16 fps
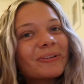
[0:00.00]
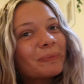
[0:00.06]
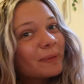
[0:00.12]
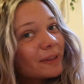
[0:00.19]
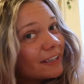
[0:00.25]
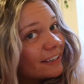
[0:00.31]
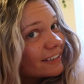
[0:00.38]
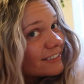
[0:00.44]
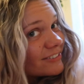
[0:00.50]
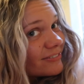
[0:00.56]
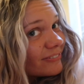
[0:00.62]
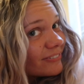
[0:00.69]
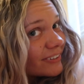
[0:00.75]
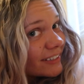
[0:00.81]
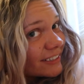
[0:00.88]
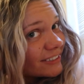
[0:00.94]
Normally, it gets
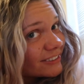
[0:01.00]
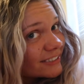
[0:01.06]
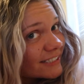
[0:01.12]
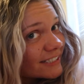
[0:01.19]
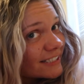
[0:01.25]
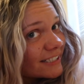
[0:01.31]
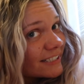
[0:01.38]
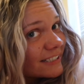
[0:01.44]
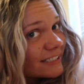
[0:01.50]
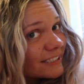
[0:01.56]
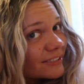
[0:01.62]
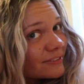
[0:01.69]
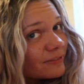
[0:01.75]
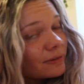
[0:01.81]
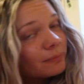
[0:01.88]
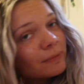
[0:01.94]
really greasy
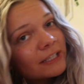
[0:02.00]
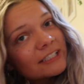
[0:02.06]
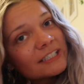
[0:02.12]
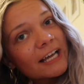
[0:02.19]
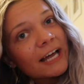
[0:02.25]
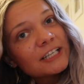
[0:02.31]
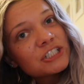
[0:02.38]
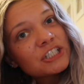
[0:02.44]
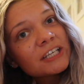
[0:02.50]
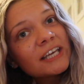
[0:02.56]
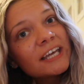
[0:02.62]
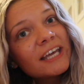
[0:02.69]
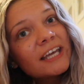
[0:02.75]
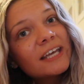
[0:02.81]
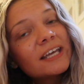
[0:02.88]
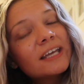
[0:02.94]
just from me touching
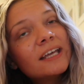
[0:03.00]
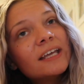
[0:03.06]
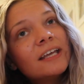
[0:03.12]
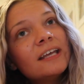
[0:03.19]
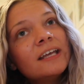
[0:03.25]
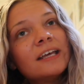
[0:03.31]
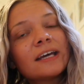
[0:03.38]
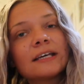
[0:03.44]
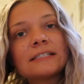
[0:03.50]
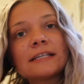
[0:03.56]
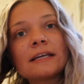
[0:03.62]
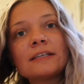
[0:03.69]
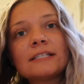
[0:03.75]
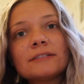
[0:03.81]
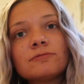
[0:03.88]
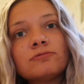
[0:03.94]
it because
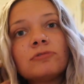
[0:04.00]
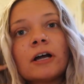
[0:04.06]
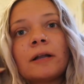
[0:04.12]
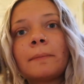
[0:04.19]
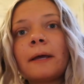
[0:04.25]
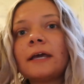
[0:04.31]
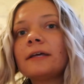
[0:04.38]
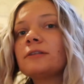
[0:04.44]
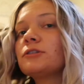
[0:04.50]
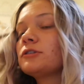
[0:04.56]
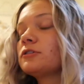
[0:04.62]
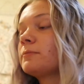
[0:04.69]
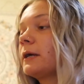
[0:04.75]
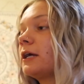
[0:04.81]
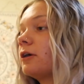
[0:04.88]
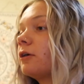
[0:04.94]
I run my hands
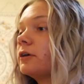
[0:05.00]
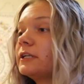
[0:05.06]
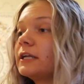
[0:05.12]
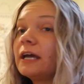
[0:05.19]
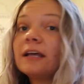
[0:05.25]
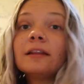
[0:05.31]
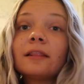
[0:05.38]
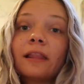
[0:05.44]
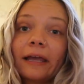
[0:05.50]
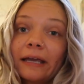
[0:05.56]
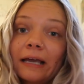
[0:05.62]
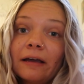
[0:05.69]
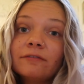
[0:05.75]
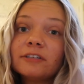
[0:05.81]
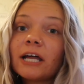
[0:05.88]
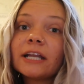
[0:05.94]
through my hair all day,
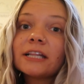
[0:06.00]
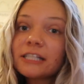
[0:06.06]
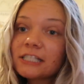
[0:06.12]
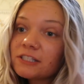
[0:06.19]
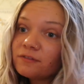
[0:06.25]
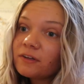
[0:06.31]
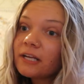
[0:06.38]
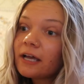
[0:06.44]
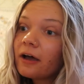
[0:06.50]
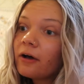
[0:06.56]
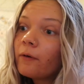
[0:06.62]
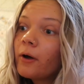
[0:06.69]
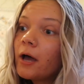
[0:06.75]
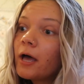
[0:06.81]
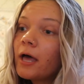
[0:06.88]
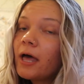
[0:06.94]
like I've done in this video.